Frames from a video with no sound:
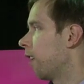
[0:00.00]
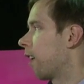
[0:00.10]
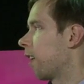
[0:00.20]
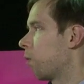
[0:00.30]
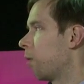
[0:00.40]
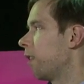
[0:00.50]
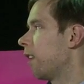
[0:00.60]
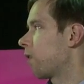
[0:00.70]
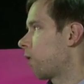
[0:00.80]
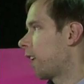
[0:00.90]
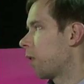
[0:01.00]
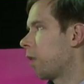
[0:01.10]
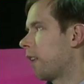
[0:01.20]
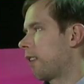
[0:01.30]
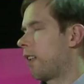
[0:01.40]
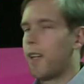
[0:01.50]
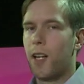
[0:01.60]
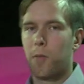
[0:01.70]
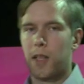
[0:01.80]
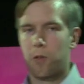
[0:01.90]
And it will describe basically
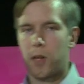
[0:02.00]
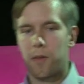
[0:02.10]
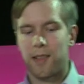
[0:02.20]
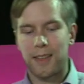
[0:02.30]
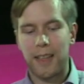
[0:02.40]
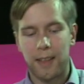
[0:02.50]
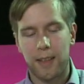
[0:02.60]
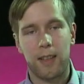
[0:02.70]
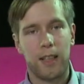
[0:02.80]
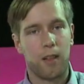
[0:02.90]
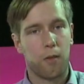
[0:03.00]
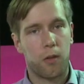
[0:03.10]
how much we have stuck in,